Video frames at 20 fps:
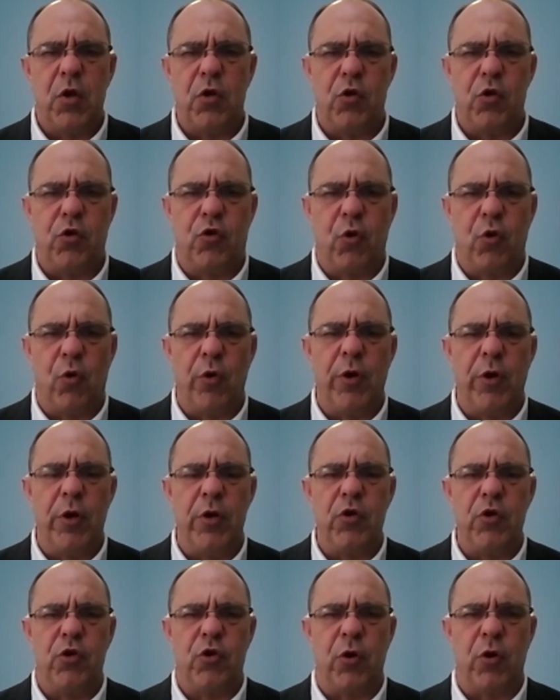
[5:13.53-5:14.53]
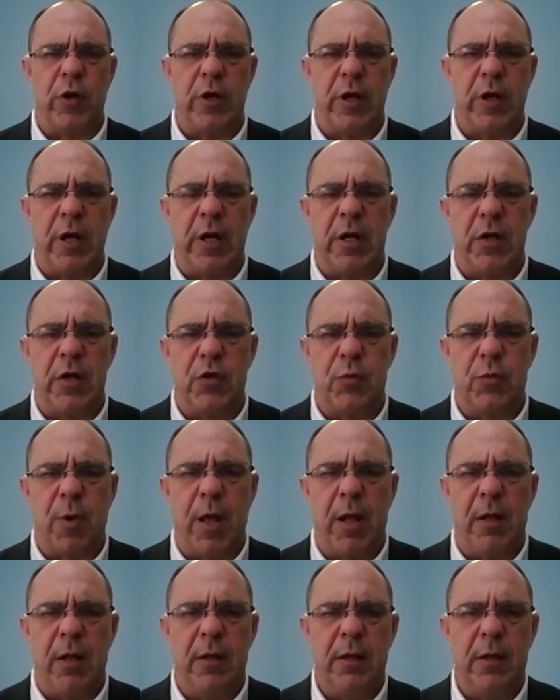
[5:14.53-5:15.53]
Jordan joined in as
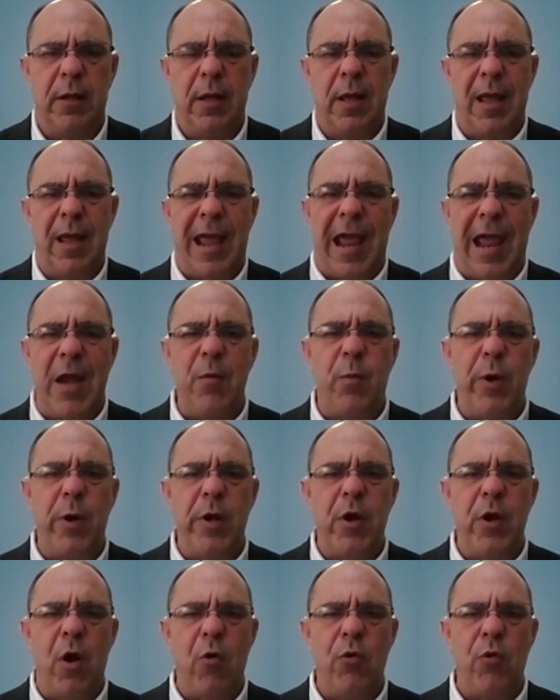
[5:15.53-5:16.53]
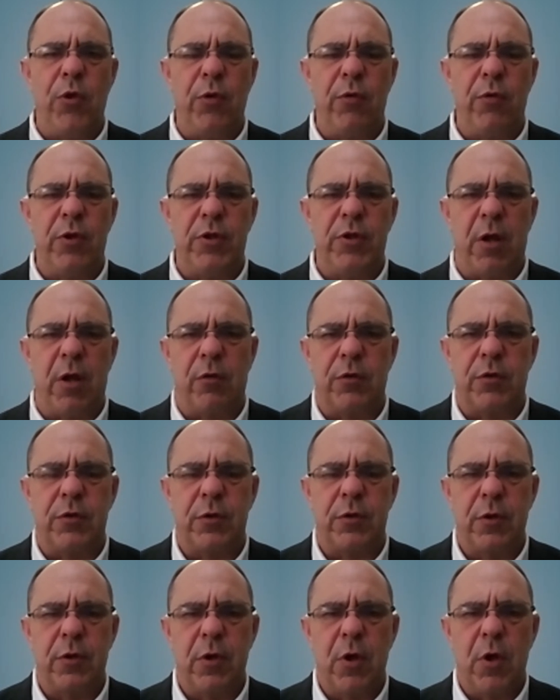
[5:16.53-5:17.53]
well. And we know the results.
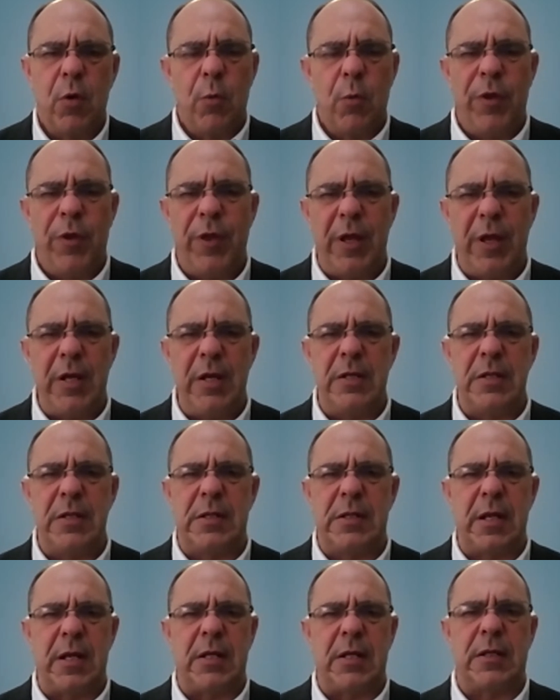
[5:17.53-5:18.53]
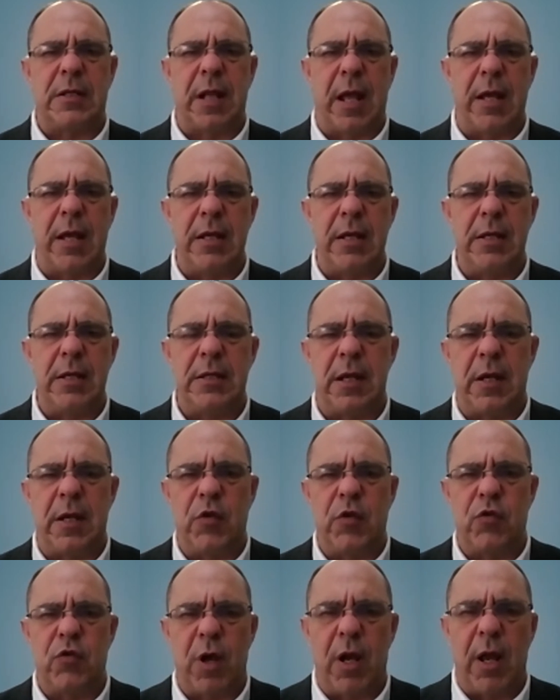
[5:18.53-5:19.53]
Within 6 days,
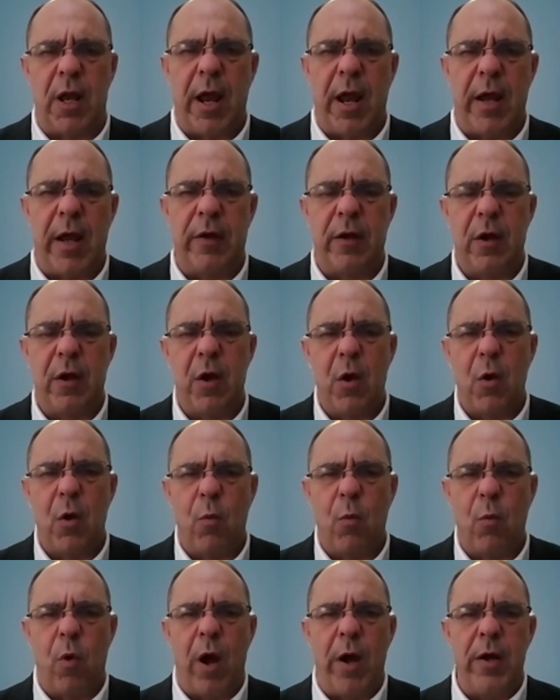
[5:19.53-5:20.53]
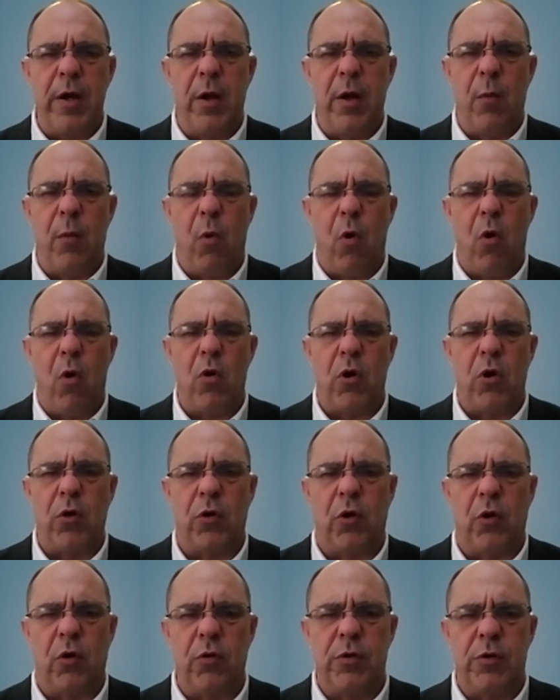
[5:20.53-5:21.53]
Israel had won the war
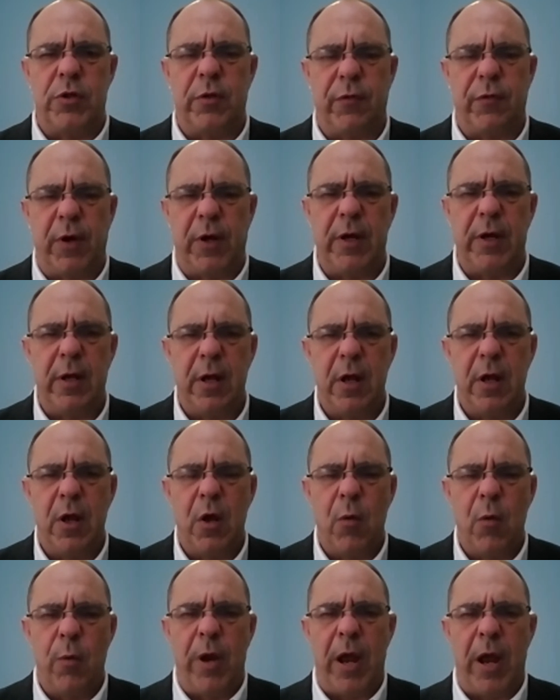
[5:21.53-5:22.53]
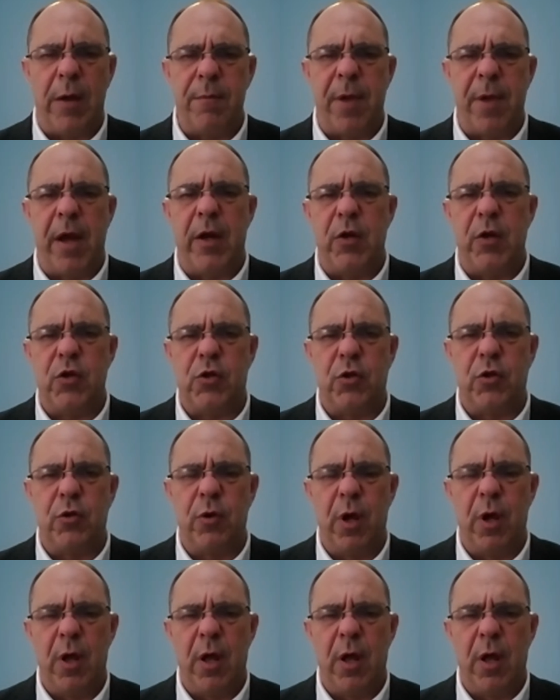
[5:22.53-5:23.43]
conclusively. We had managed to